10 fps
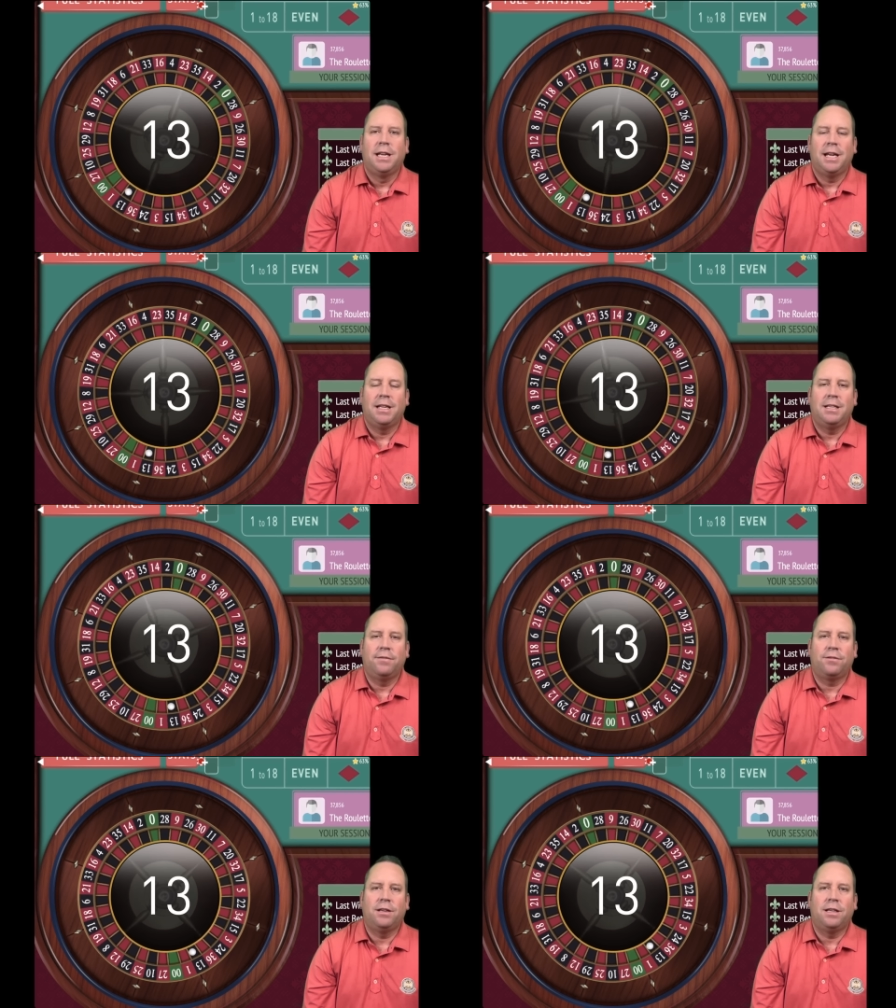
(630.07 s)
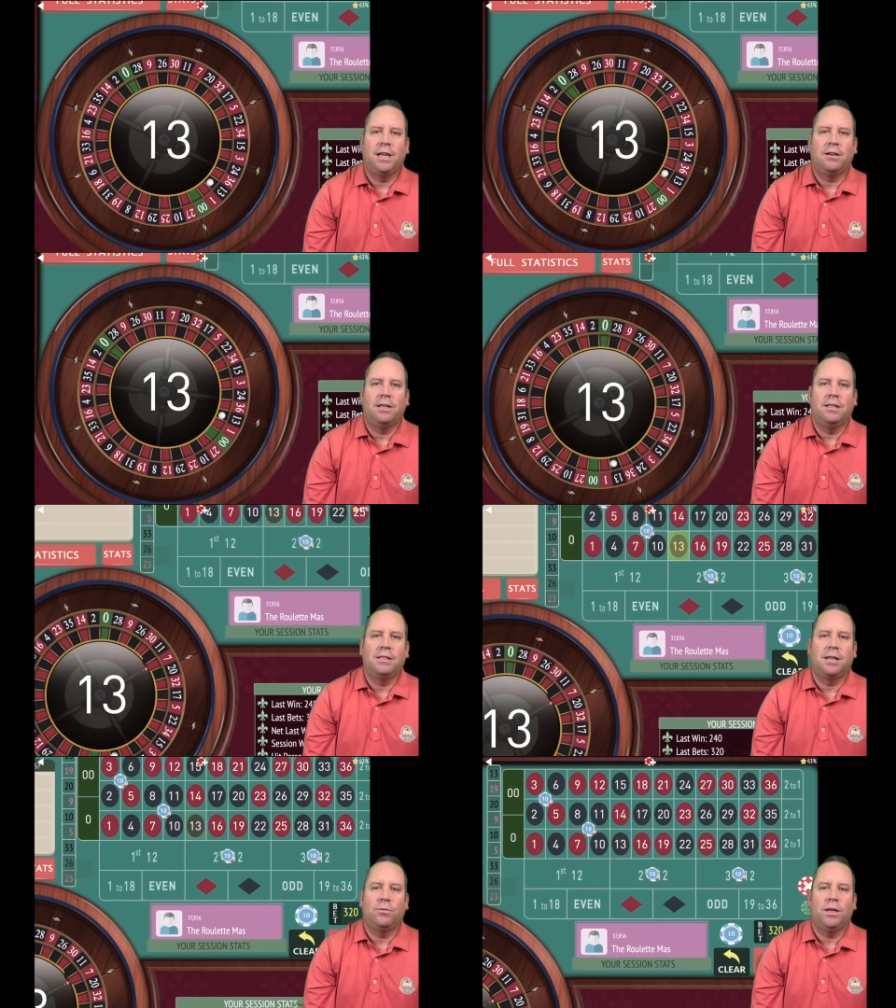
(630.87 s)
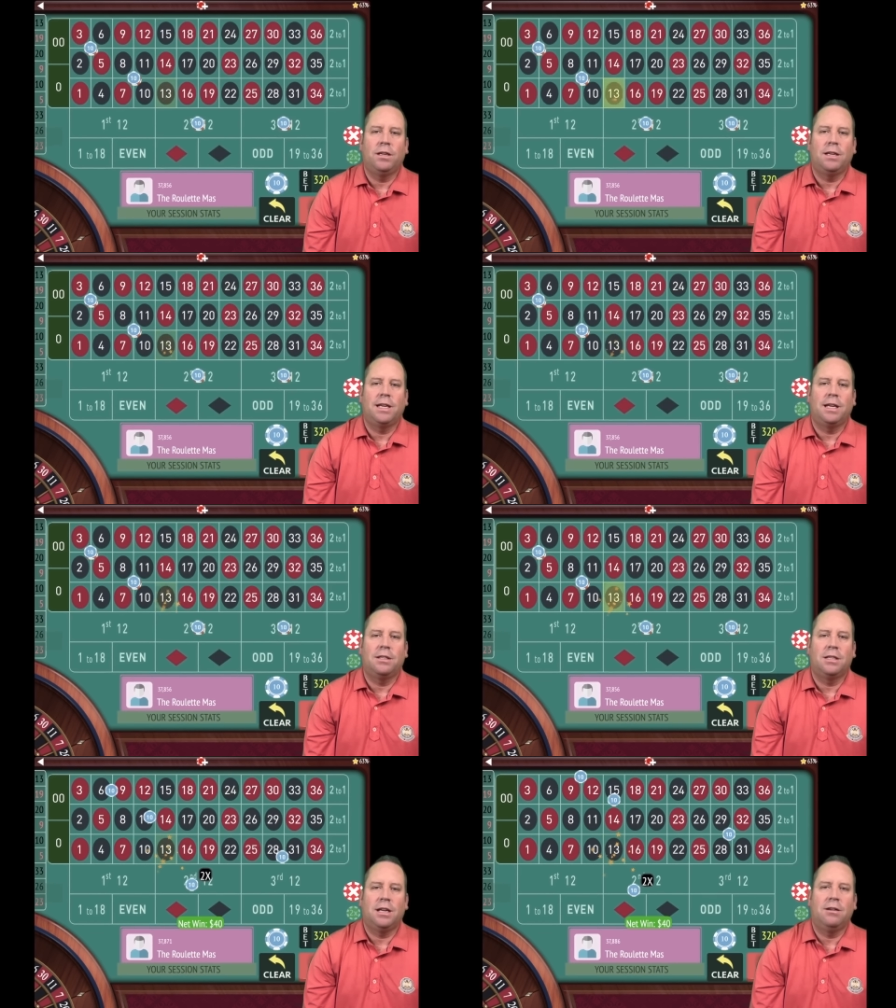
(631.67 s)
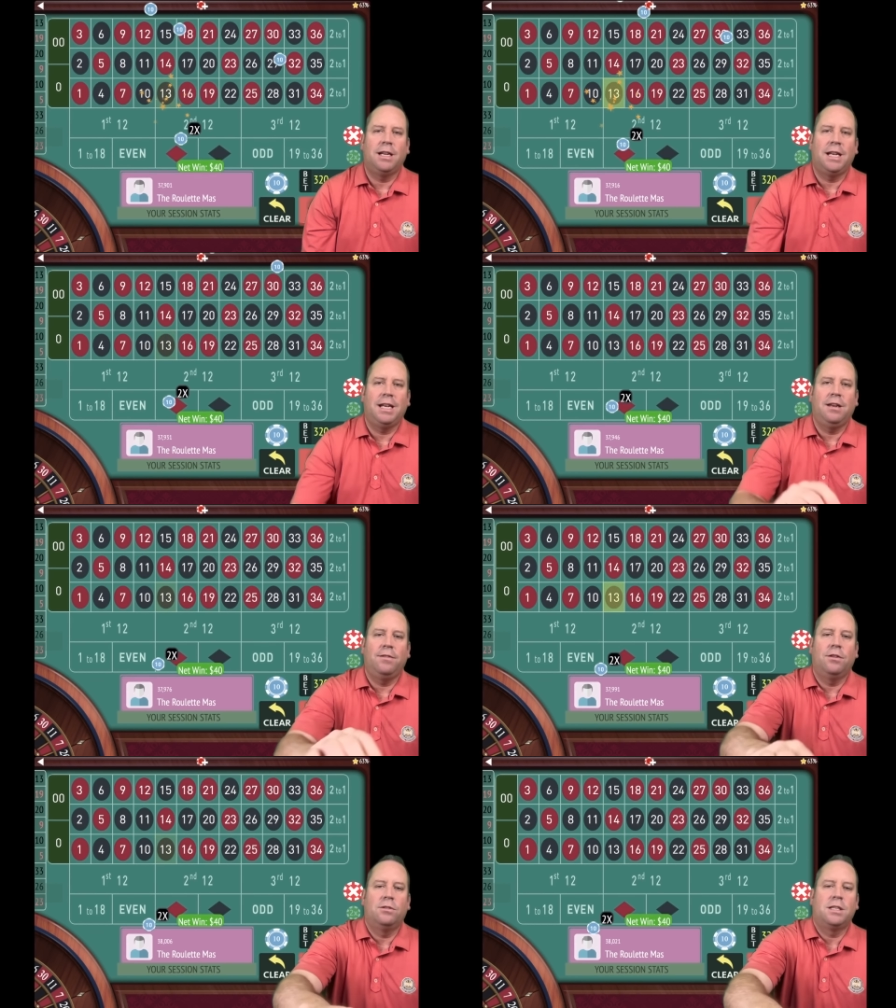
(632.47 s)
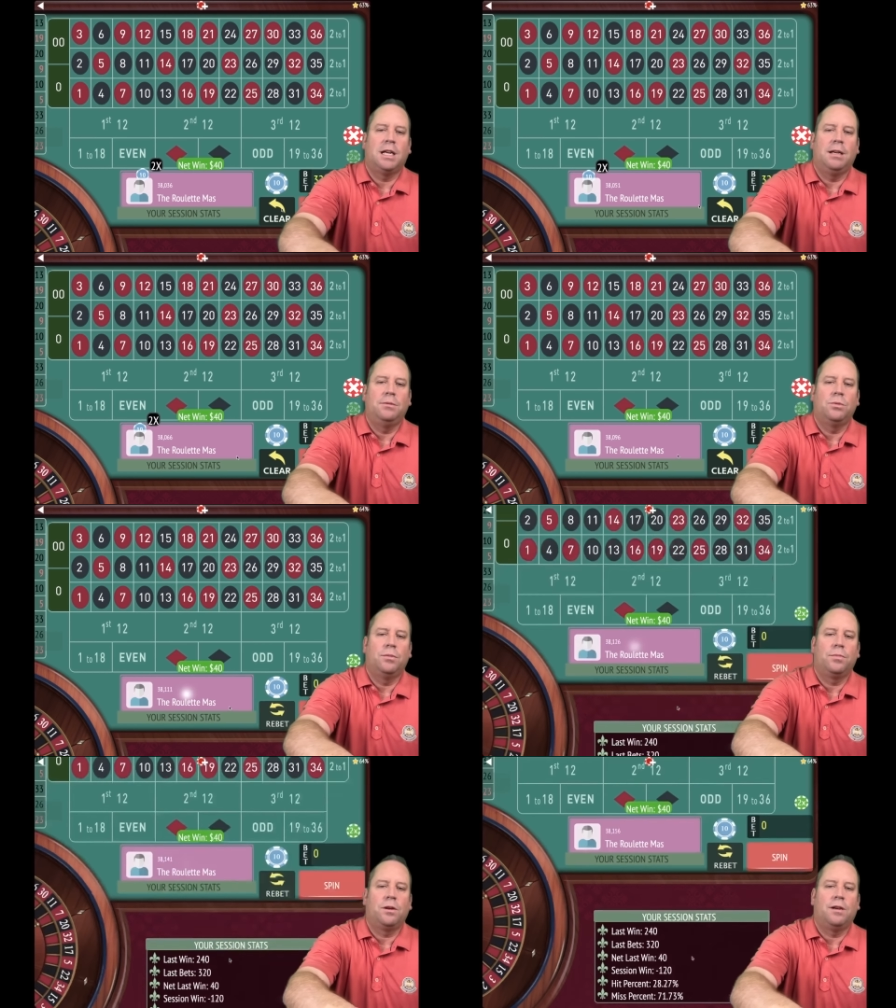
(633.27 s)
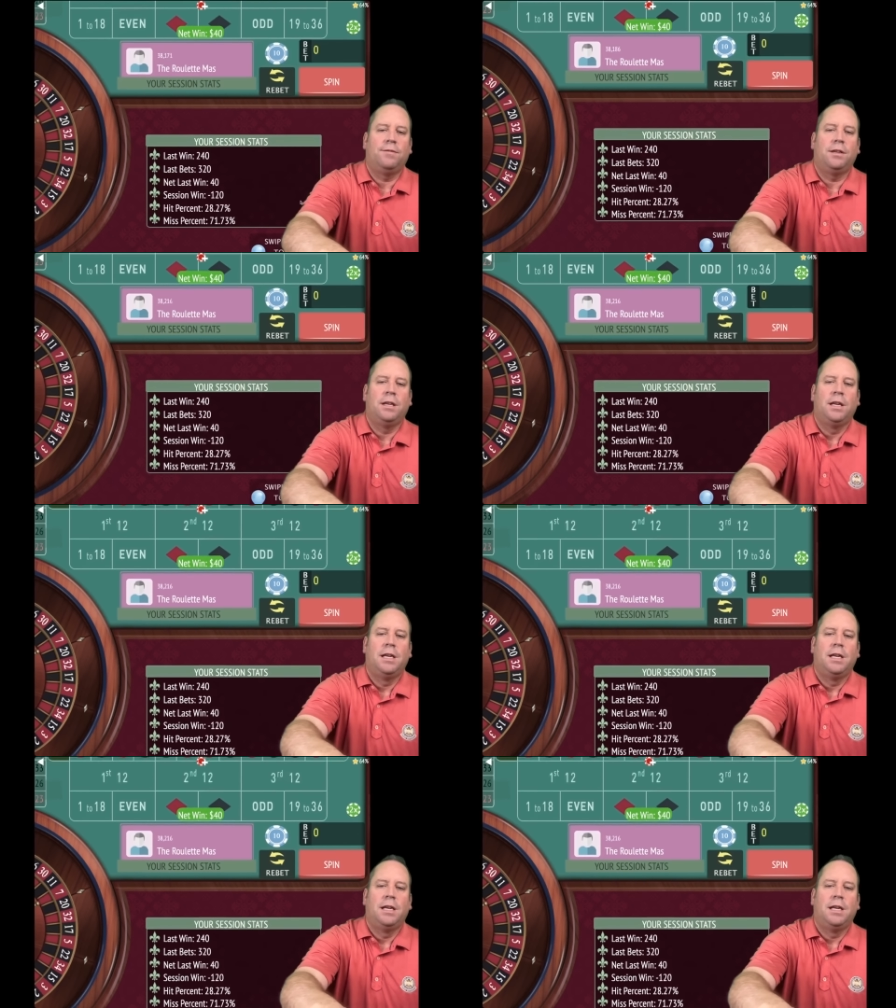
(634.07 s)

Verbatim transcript: at different areas. And we could have cashed out at any of those times with profit.